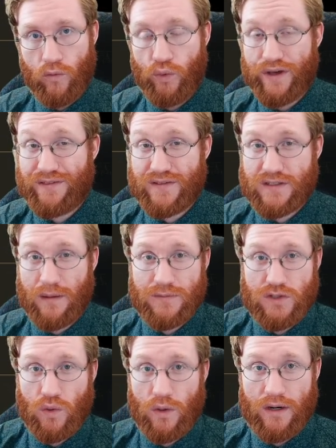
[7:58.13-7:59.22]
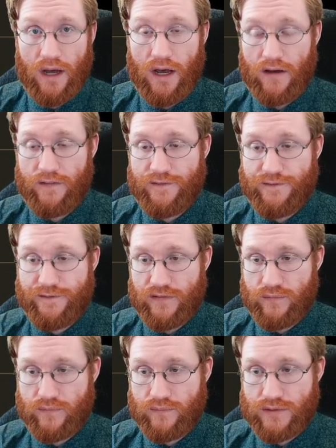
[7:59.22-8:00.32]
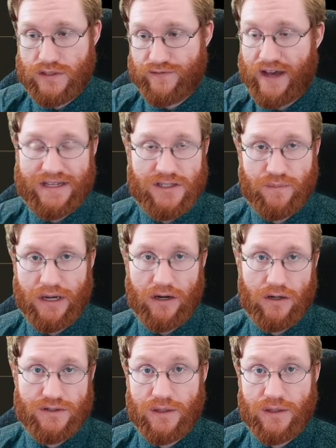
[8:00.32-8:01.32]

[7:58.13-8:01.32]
with some sort of divine spirit